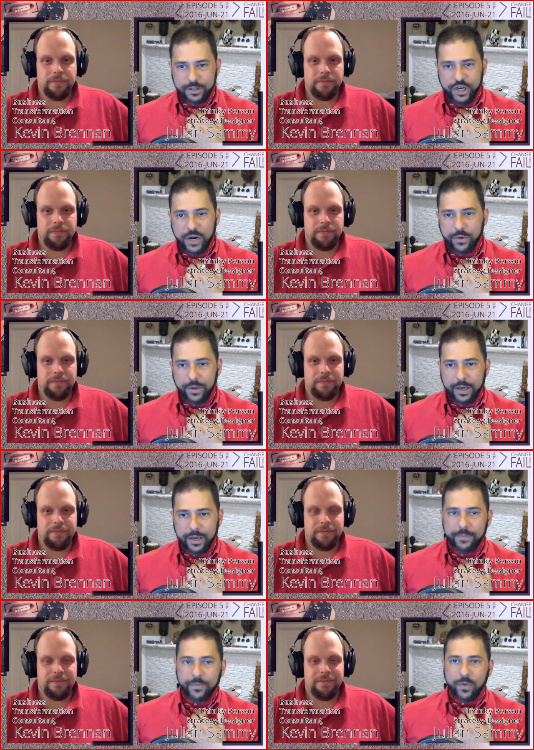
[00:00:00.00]
Speaker 1: generally,
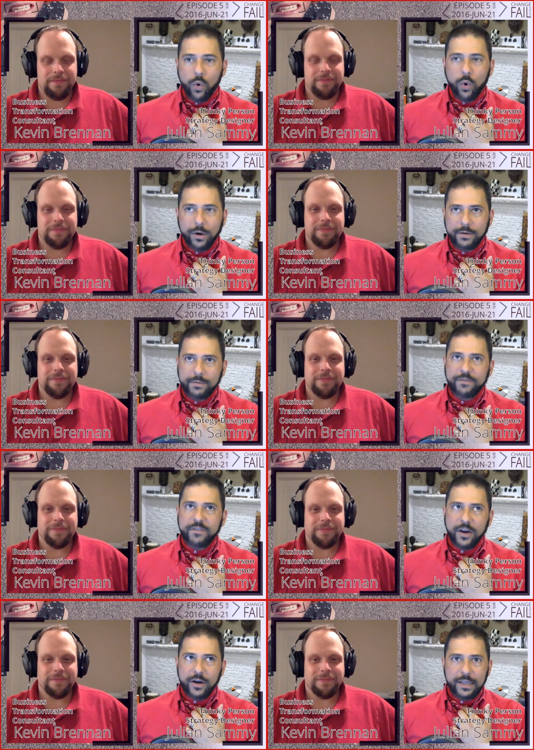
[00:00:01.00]
or at the
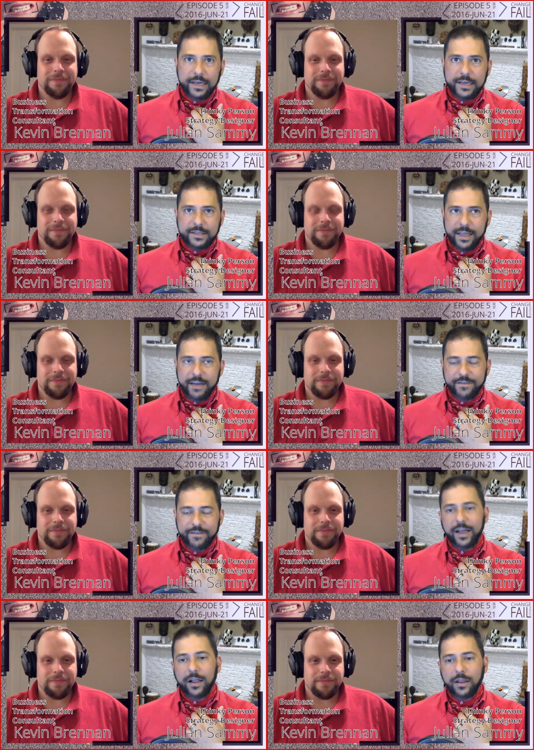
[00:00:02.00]
very least, they
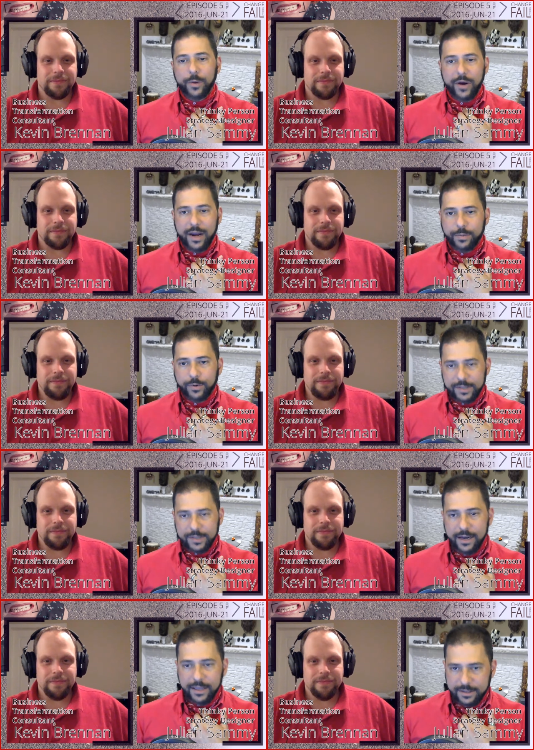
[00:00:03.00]
fail about
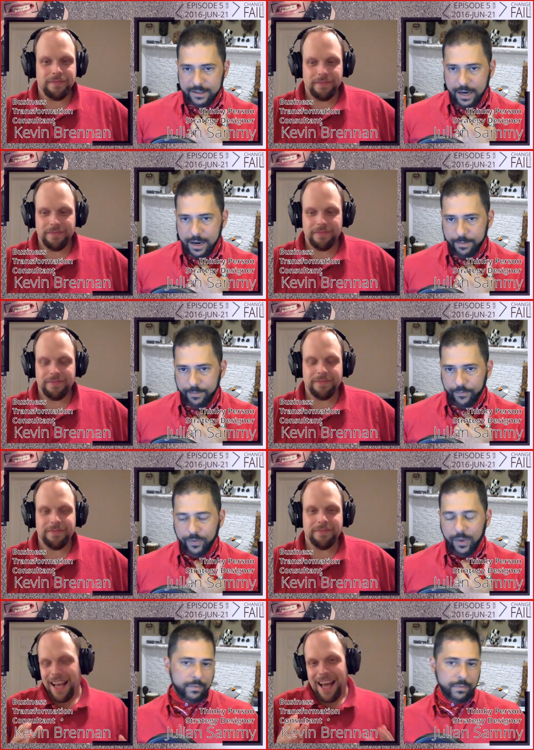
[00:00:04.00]
80% of the time.
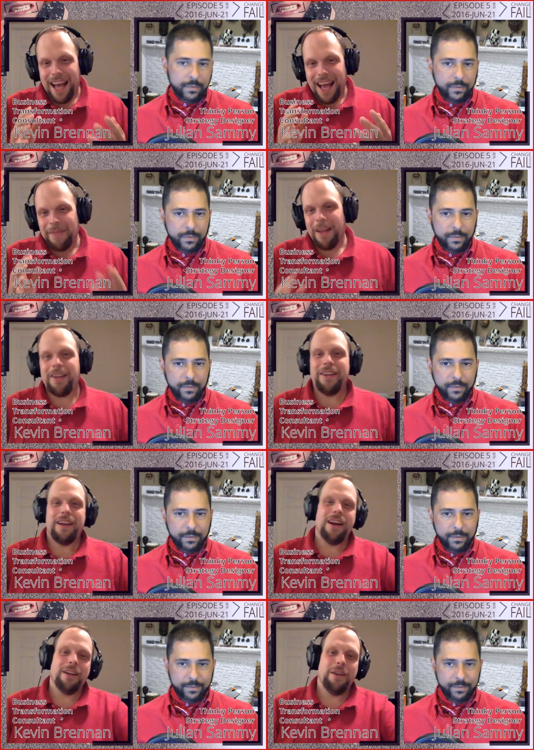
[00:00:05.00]
Speaker 2: I'm not going to
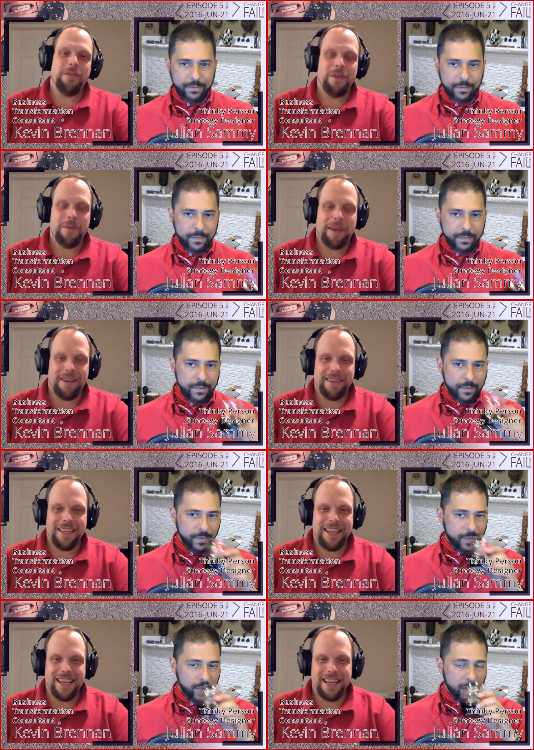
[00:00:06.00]
argue with you about
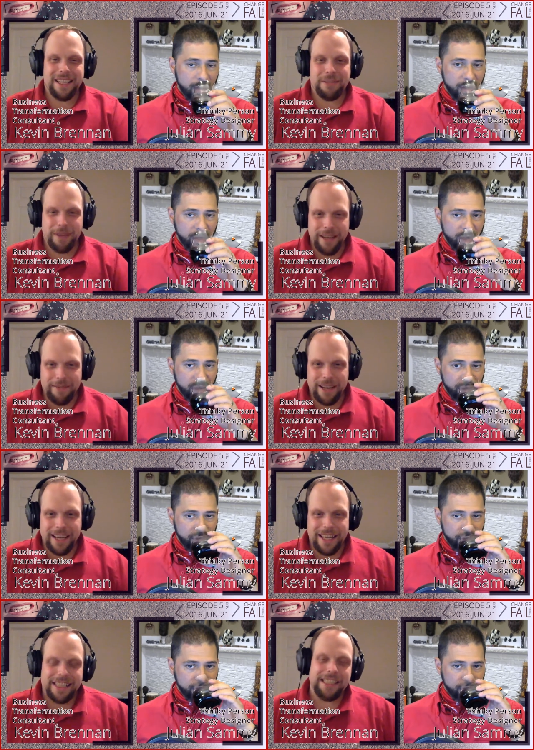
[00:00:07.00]
the train
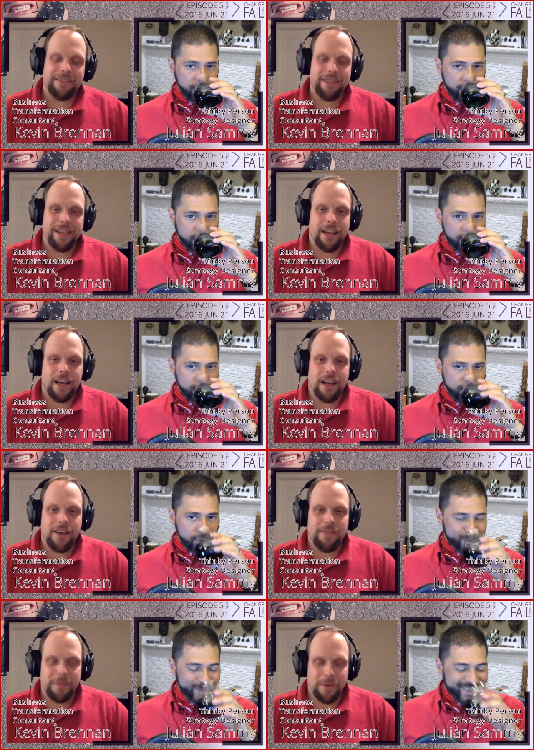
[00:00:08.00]
wreck history
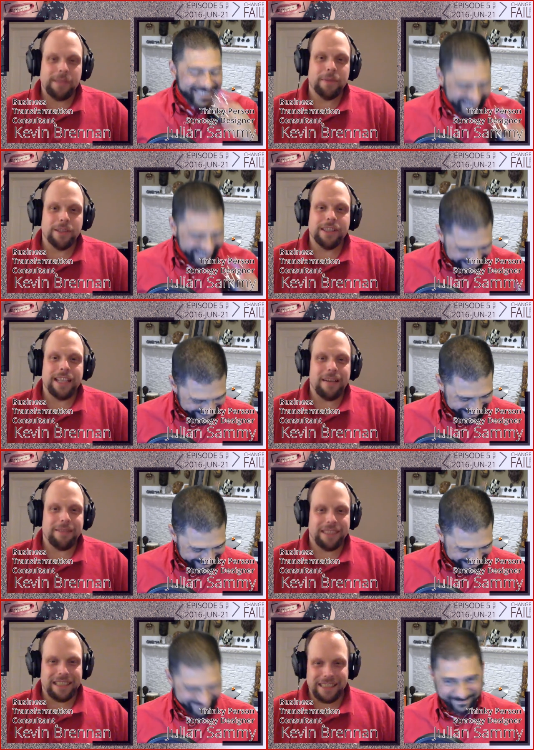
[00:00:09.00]
of most mergers and
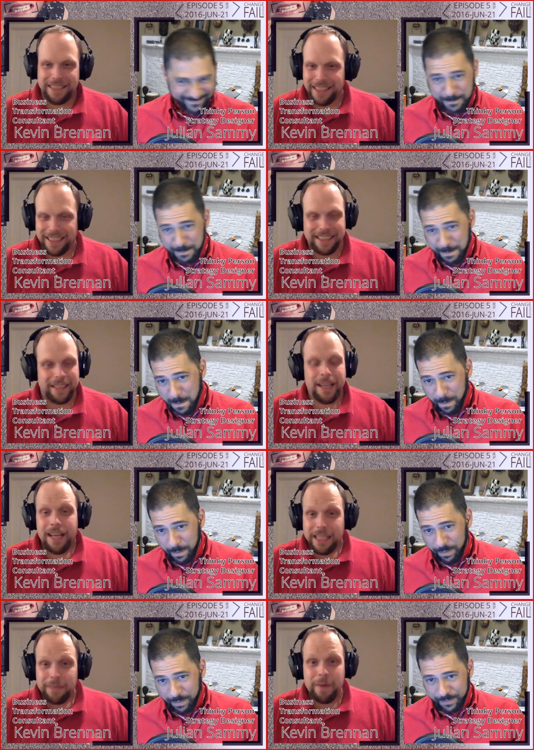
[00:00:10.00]
acquisitions because it's
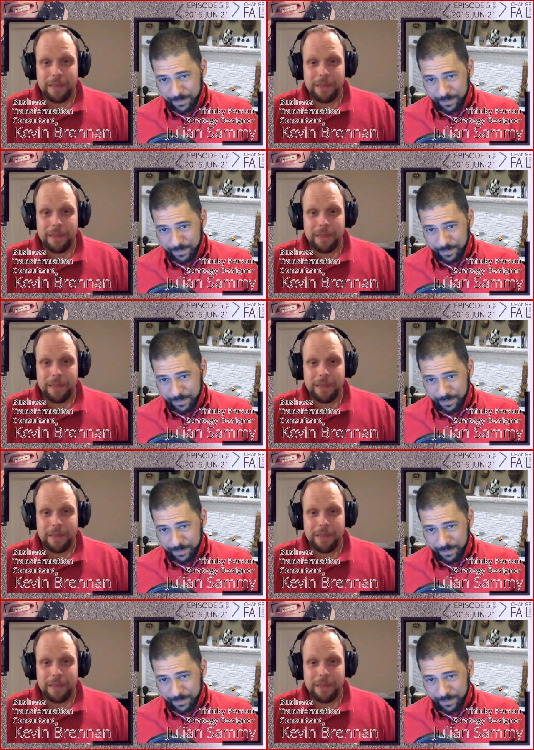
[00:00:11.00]
pretty